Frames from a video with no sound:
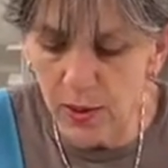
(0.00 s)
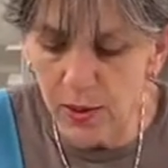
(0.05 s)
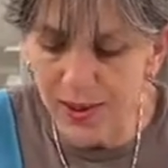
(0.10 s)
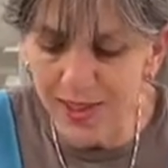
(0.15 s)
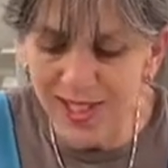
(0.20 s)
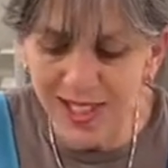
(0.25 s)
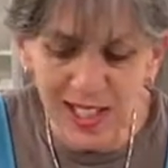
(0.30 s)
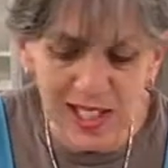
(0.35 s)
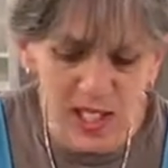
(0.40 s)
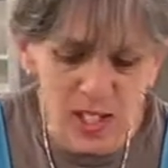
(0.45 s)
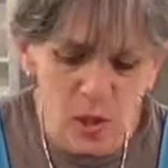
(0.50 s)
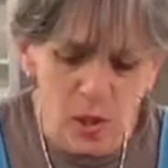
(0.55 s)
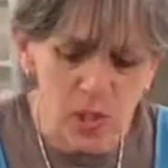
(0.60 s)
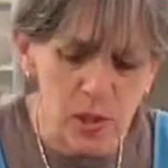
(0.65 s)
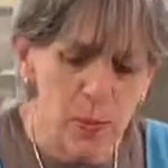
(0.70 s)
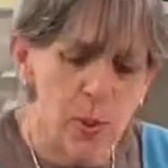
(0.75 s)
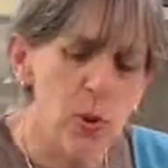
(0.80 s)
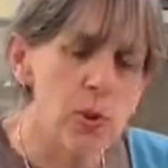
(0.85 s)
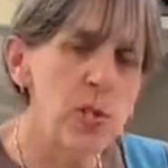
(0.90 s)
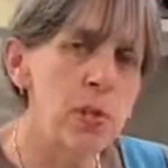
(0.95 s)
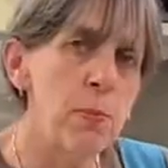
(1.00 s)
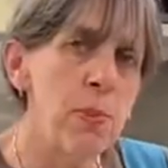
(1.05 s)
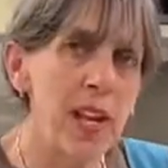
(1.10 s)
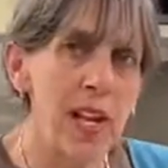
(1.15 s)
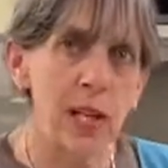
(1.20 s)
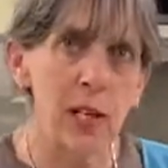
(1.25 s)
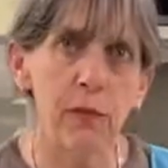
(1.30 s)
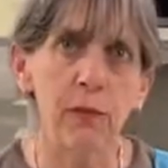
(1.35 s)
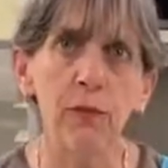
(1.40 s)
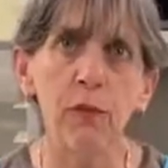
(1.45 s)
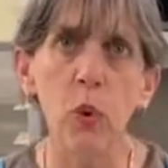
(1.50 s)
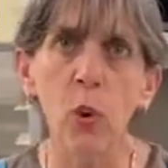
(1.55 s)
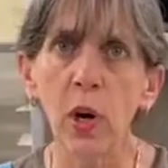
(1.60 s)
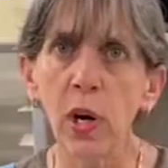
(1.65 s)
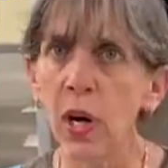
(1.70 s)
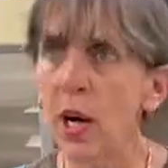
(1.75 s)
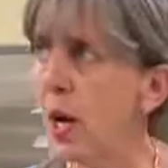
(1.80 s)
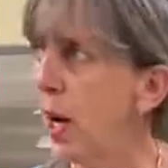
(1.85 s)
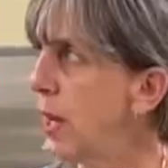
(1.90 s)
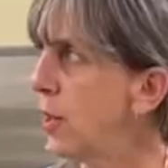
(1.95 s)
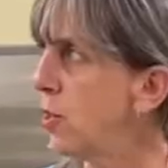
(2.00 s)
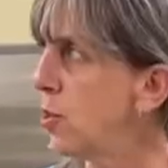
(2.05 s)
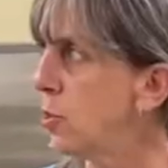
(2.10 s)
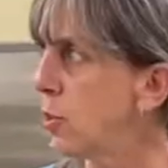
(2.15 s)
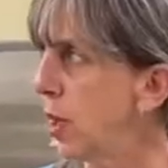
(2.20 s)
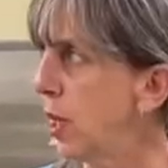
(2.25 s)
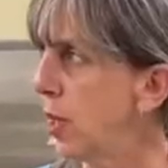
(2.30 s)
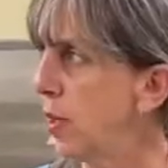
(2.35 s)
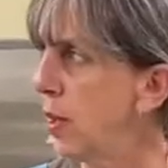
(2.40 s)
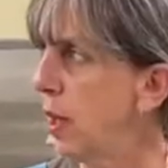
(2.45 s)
these are supposed to bake at 400,